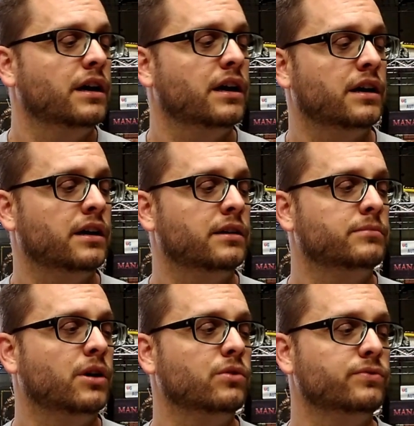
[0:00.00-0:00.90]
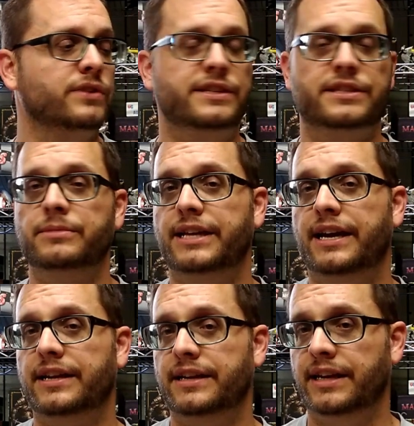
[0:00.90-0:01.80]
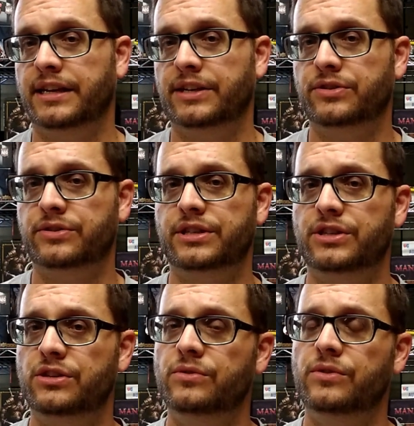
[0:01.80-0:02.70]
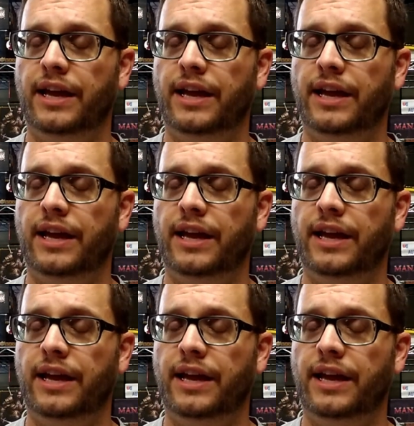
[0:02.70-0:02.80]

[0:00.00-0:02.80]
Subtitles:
Hopefully some of that, again, interested you.